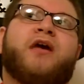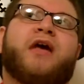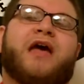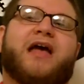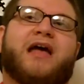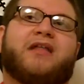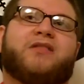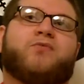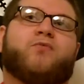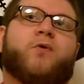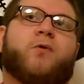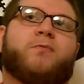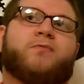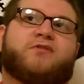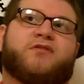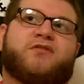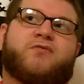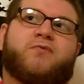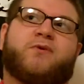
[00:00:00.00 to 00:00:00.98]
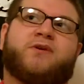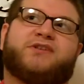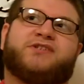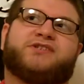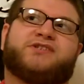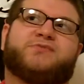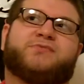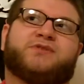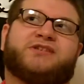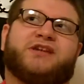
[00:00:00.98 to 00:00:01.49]
and the one with the
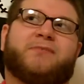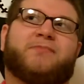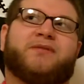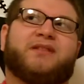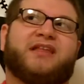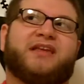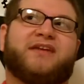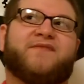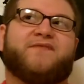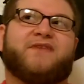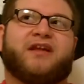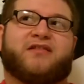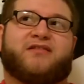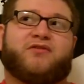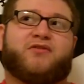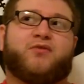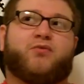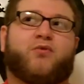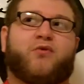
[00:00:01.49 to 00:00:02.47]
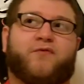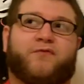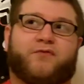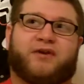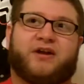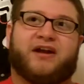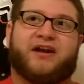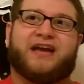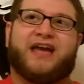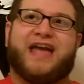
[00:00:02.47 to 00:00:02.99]
switches, which I believe gets you to
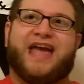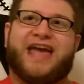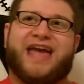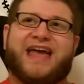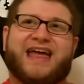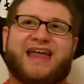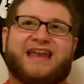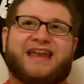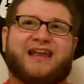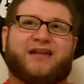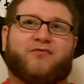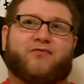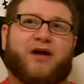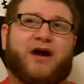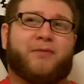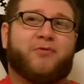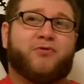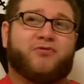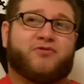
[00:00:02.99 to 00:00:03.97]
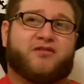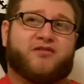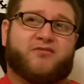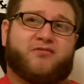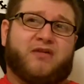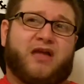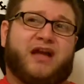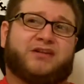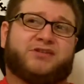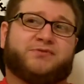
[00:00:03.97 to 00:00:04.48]
Wolfric. And
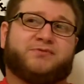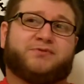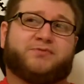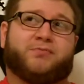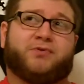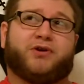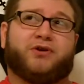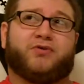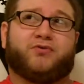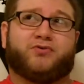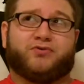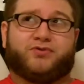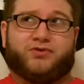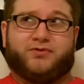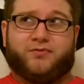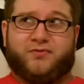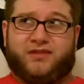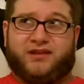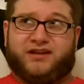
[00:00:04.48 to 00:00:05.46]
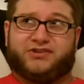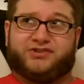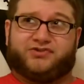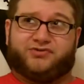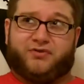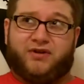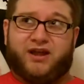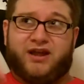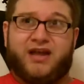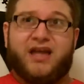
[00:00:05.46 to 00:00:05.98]
Ramos's actually was pretty cool too. It was like a
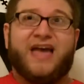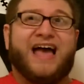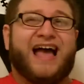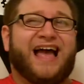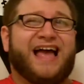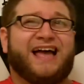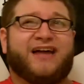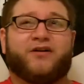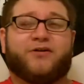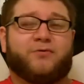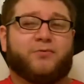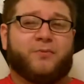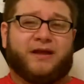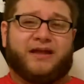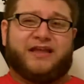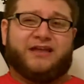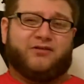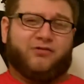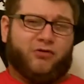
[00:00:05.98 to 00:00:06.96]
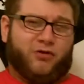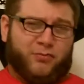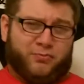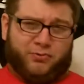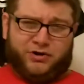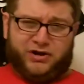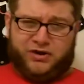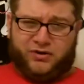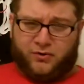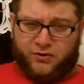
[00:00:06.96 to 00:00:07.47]
tree. Oh my kid, they're all
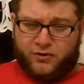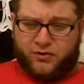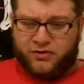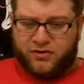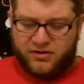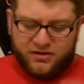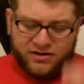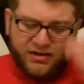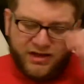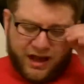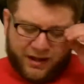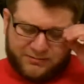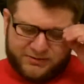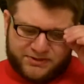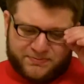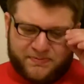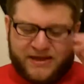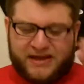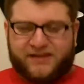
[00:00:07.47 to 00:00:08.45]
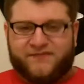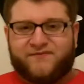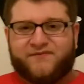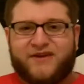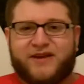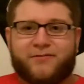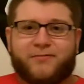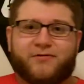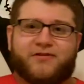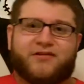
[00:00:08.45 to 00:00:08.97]
pretty cool. I'm just picking
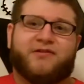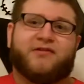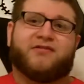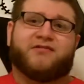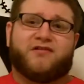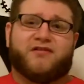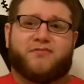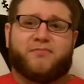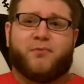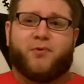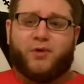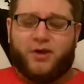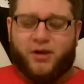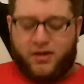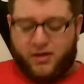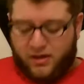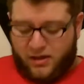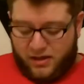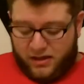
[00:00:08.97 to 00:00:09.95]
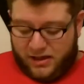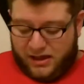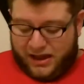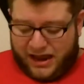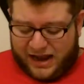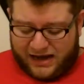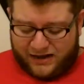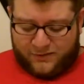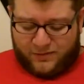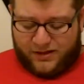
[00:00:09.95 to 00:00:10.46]
favorites here at this point.
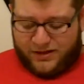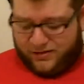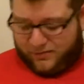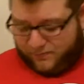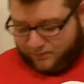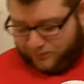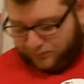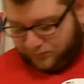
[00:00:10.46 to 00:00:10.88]
Anyways,